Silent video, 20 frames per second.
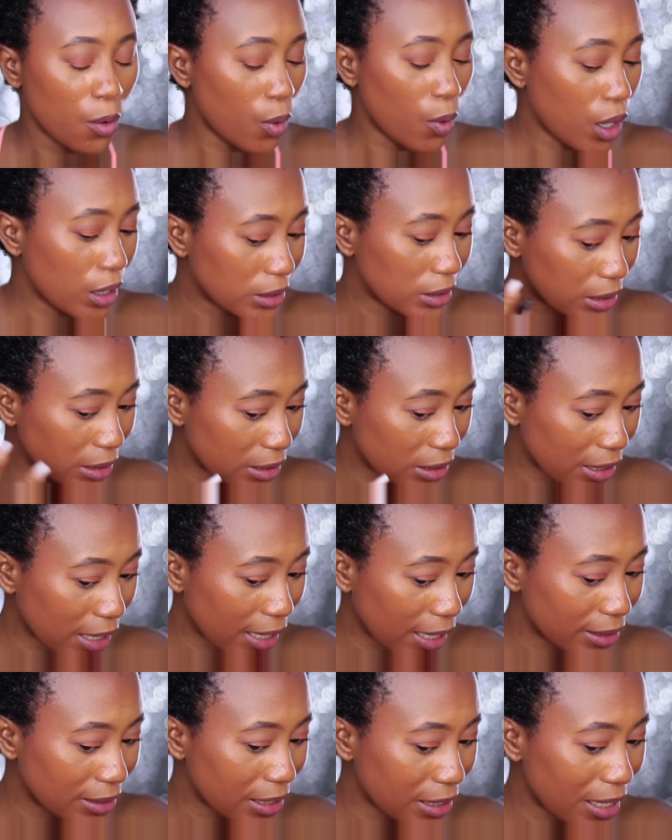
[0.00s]
But on this
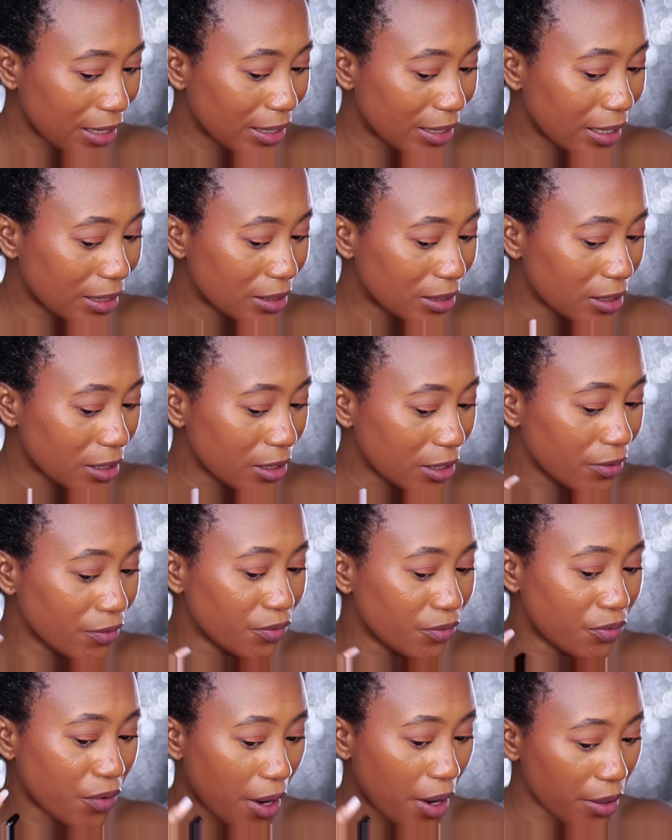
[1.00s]
side, there is still
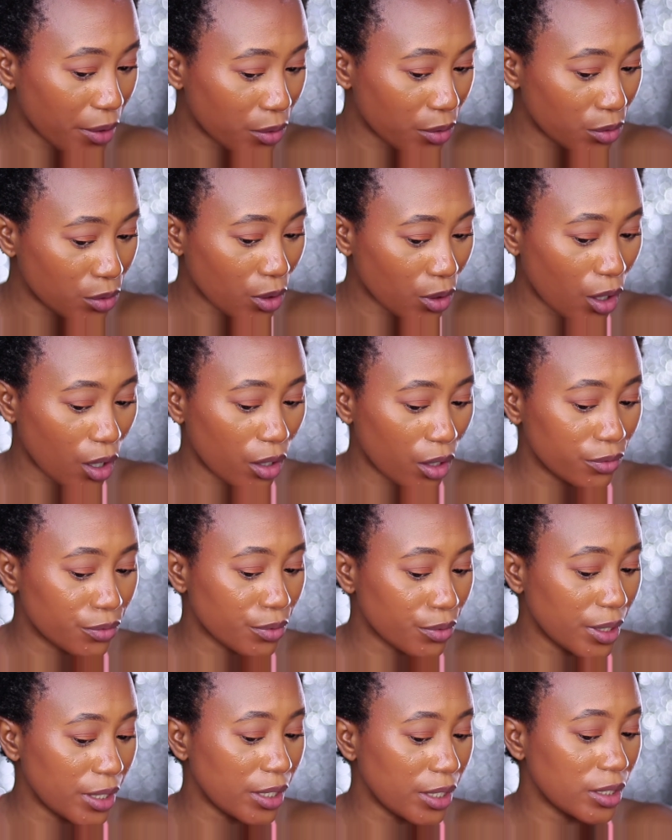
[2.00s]
very good
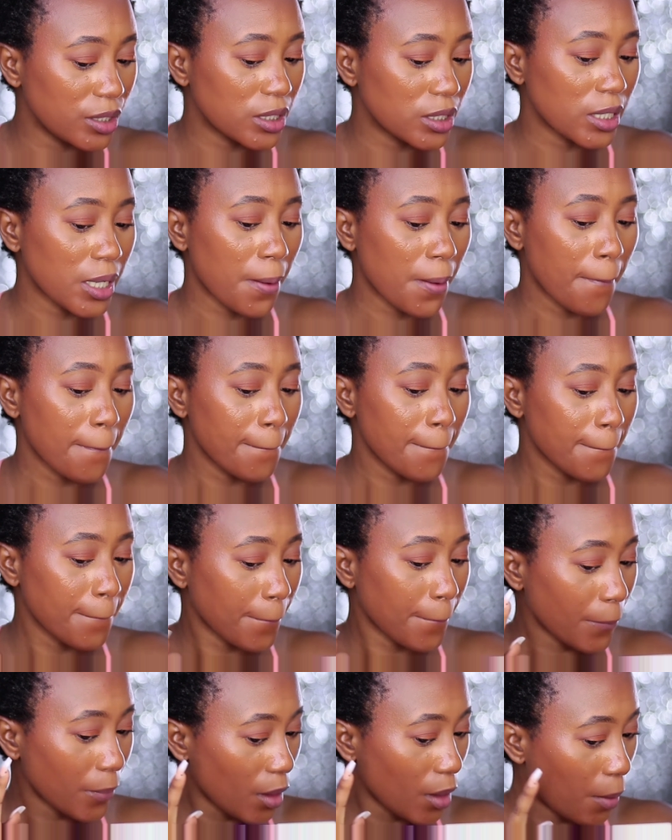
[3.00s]
coverage.
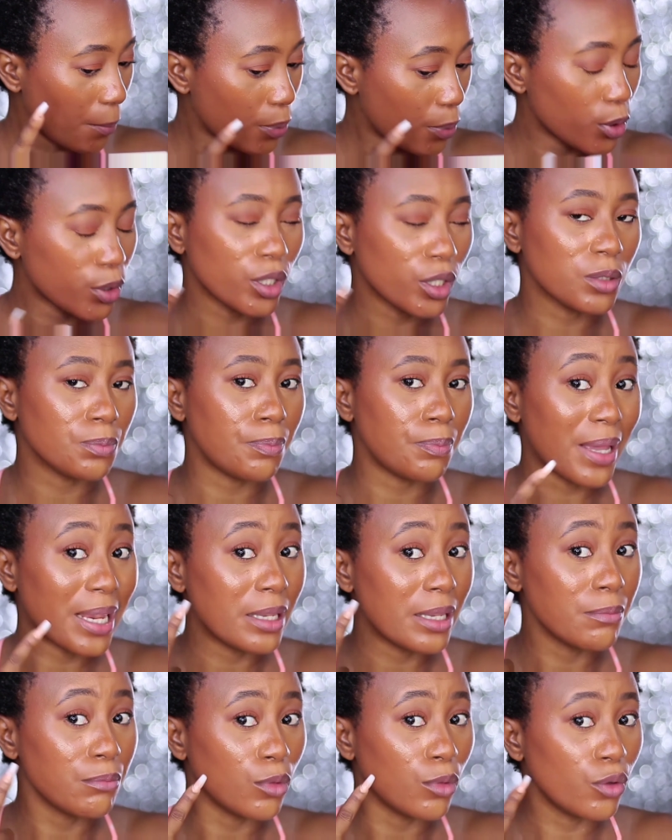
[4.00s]
Product
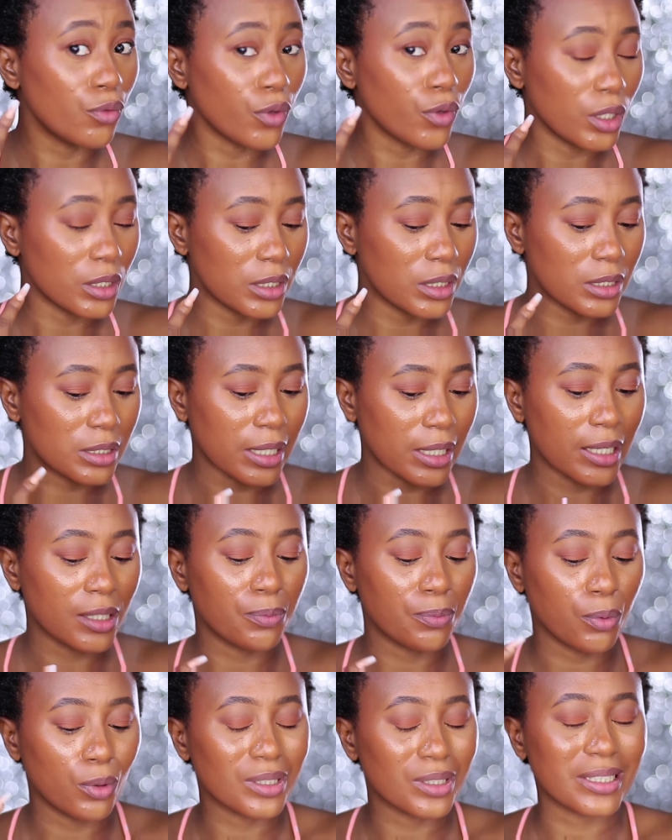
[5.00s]
barely moved on this
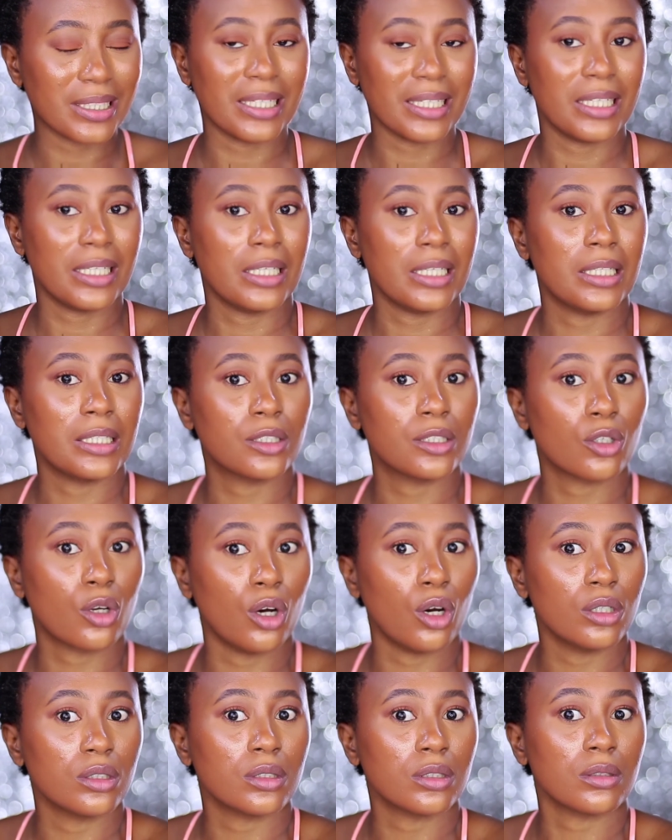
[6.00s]
side, but it
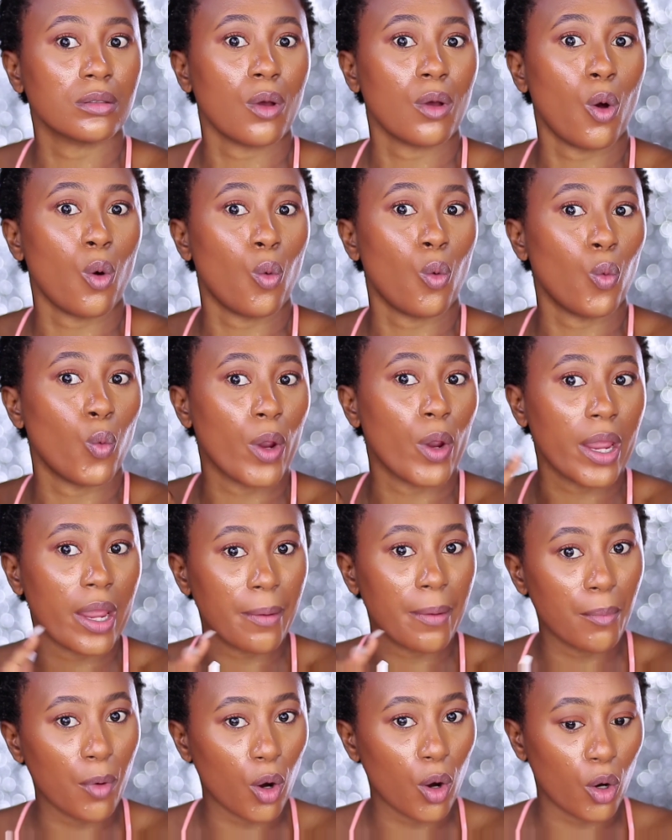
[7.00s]
got
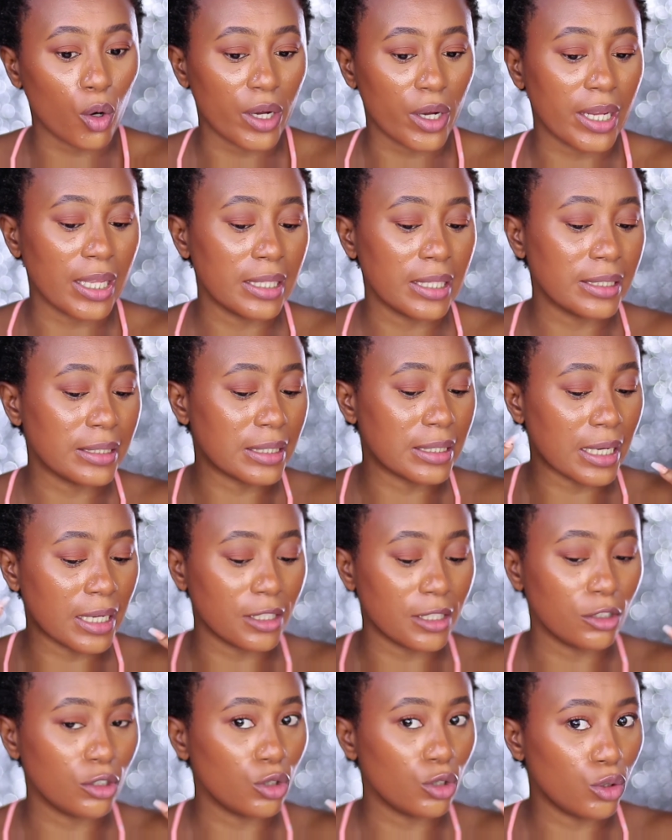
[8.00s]
way more oily
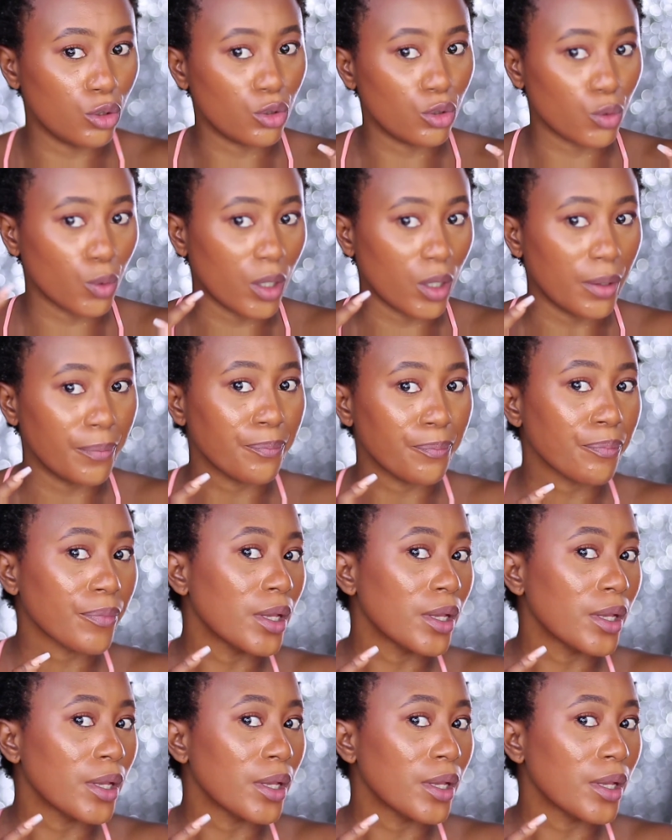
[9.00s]
than usual.